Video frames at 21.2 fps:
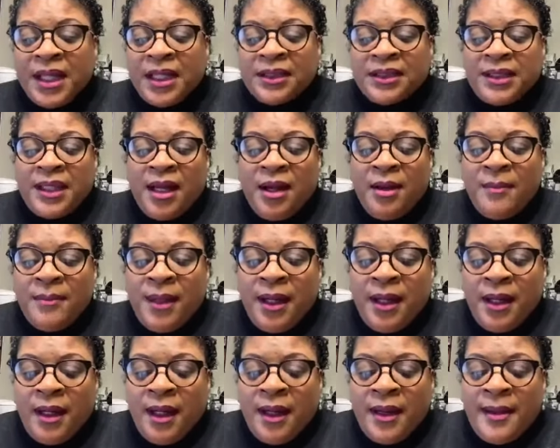
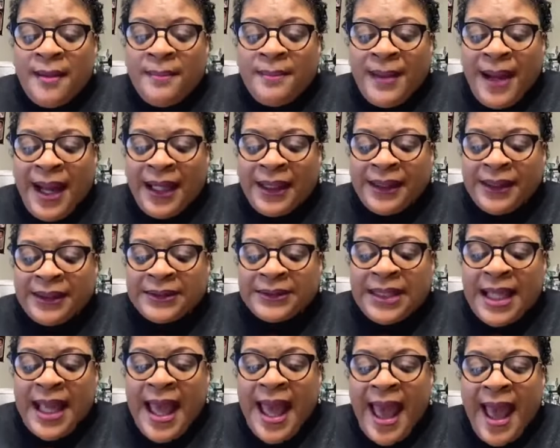Thelma Bias,
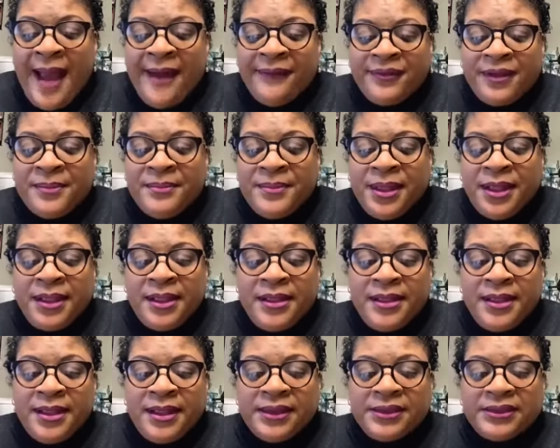after many
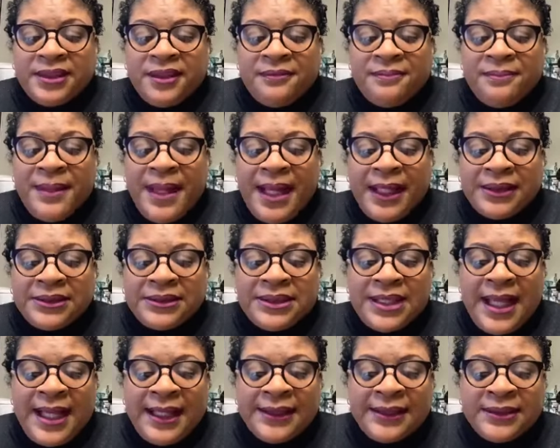years of
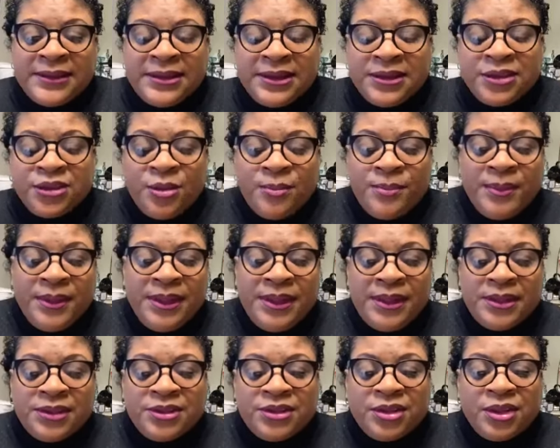backsliding,
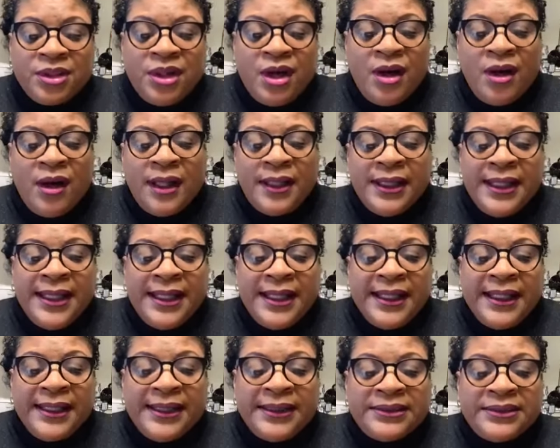disobedience to God,
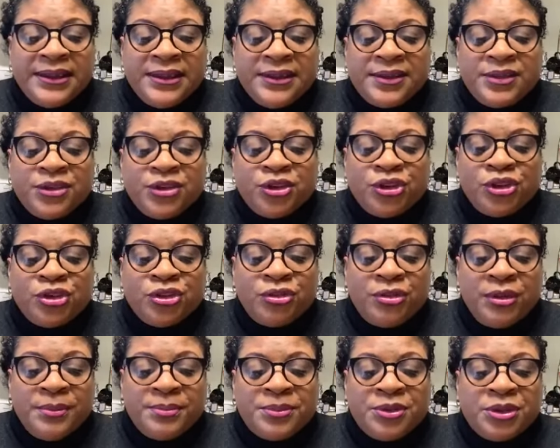is it
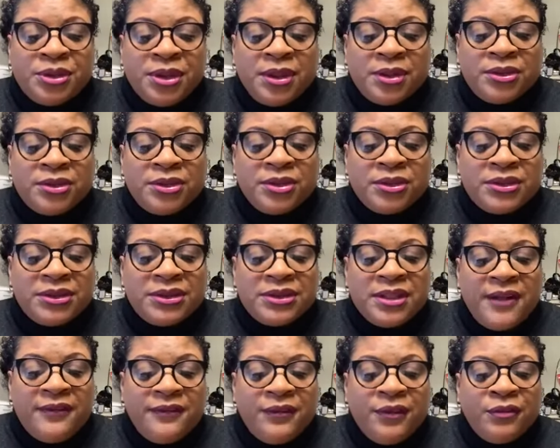scripture to
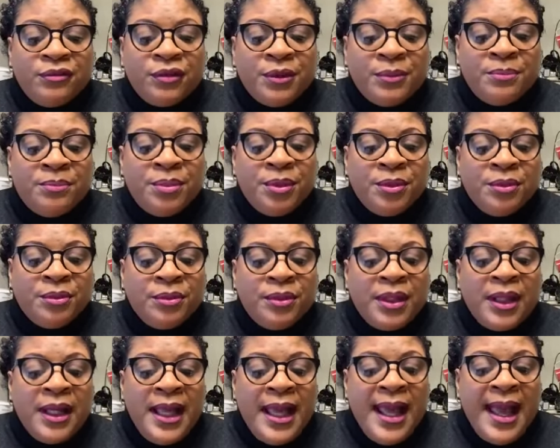suffer
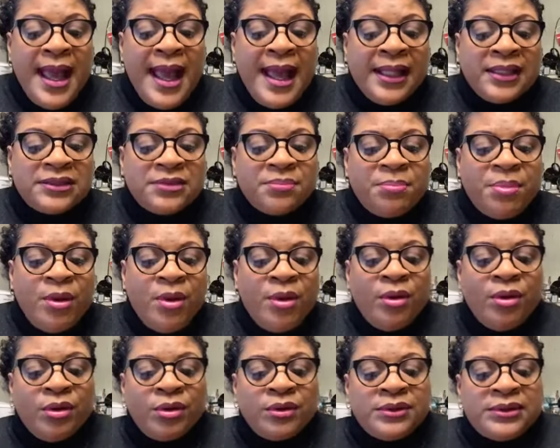rebuke as
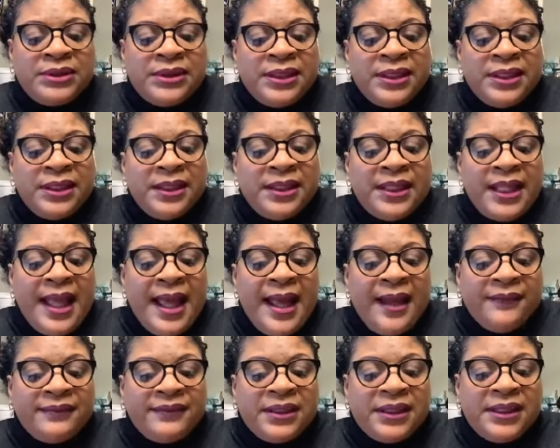Paul did
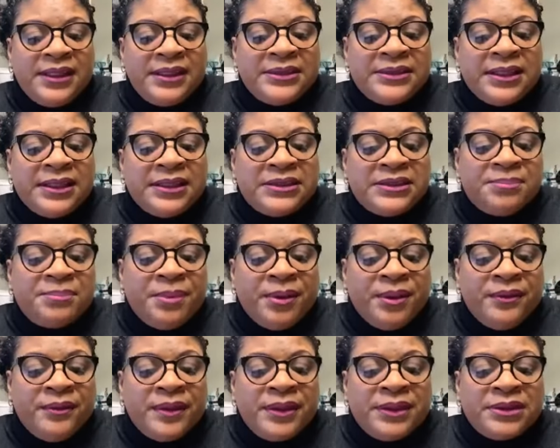after his
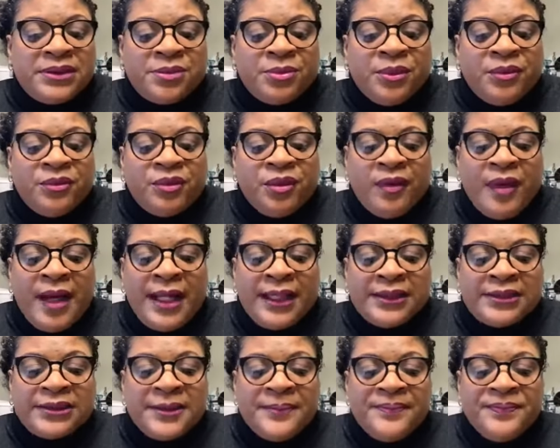experience with
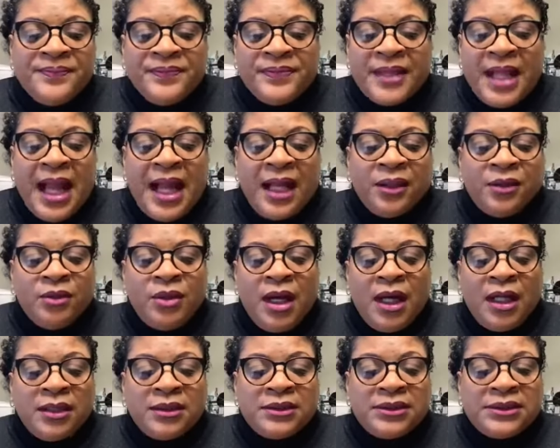Christ? I don't
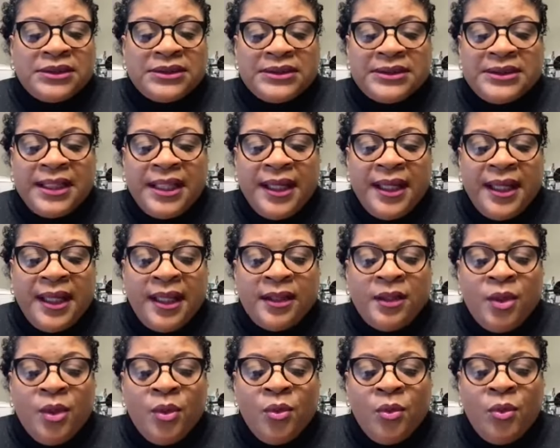
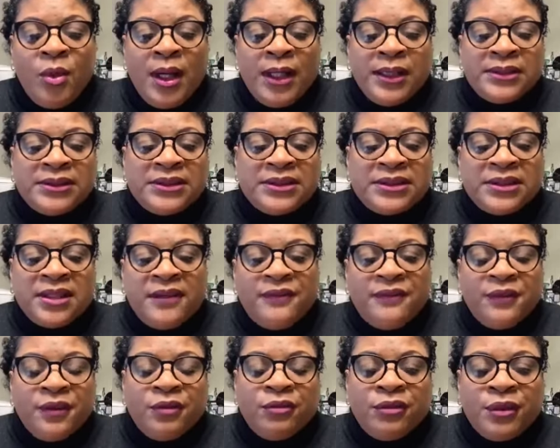understand what
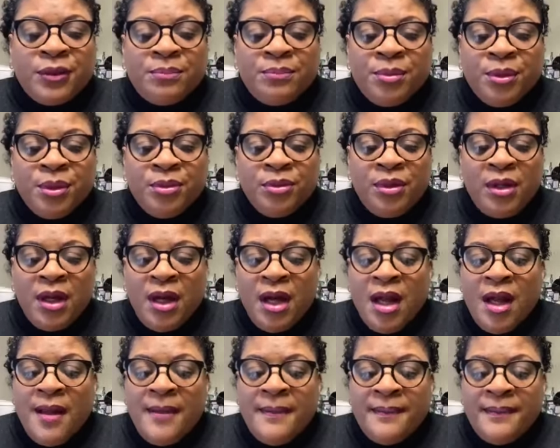suffer rebuke
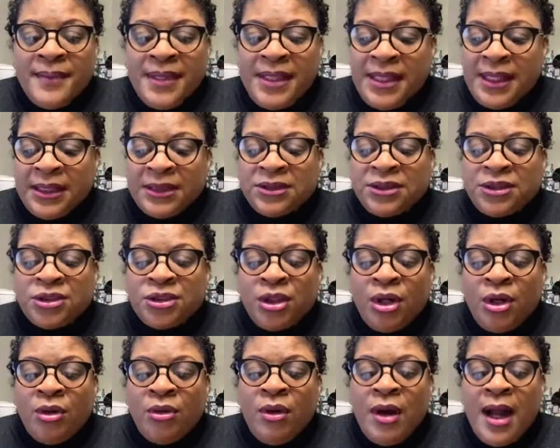means.
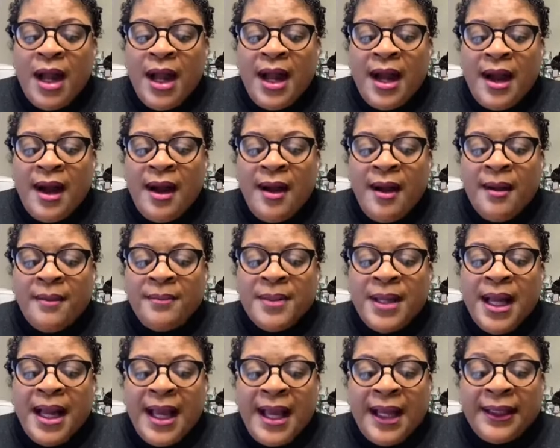So um,
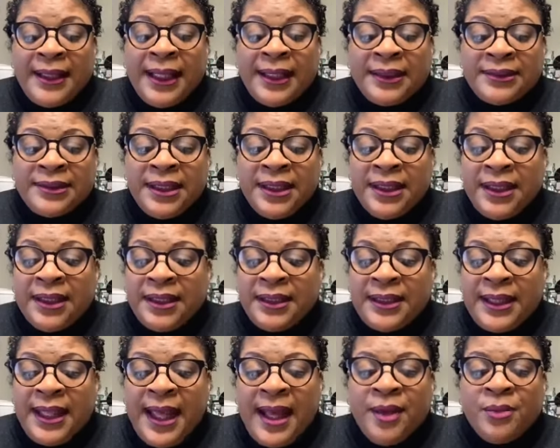and I think
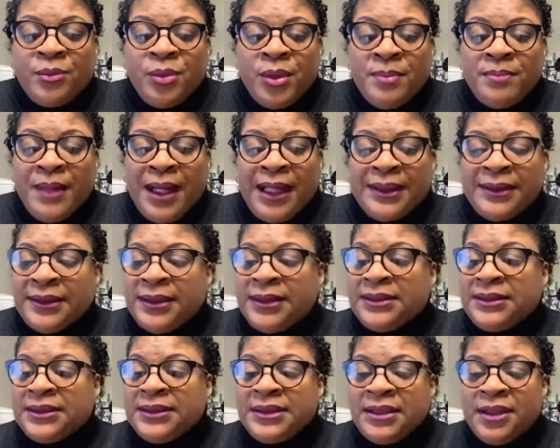that we might need
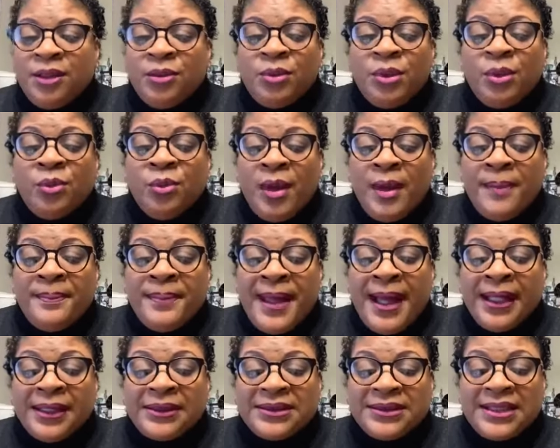to deal with what
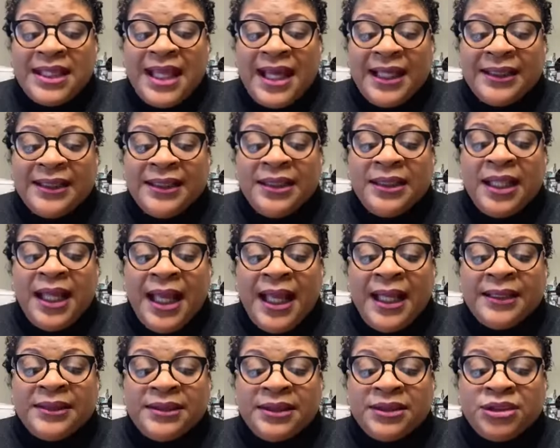backsliding
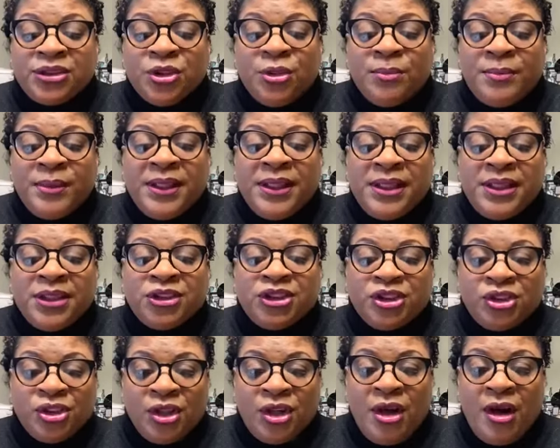and disobedience
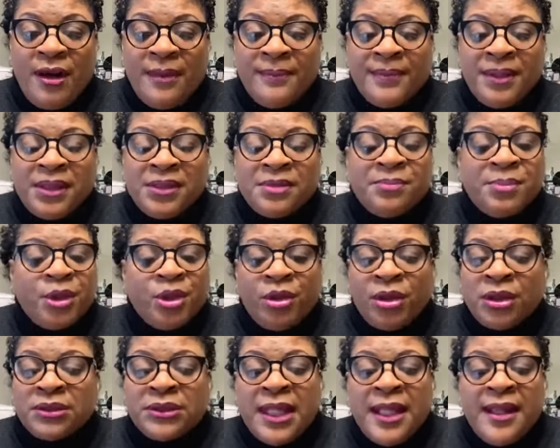to God means
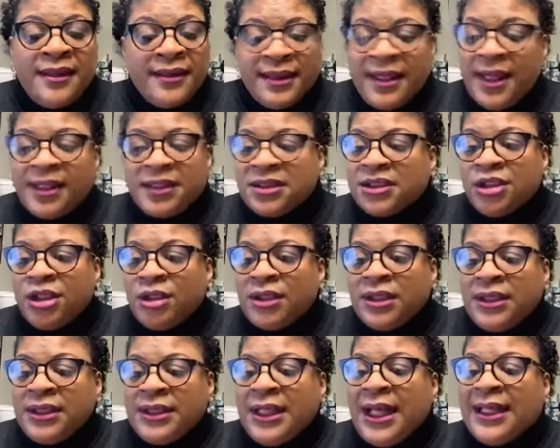because they're
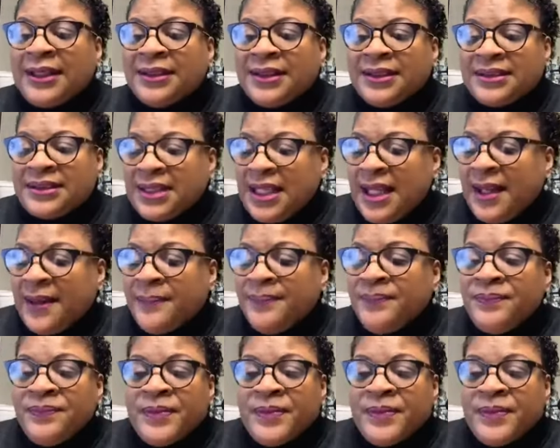certainly not the same.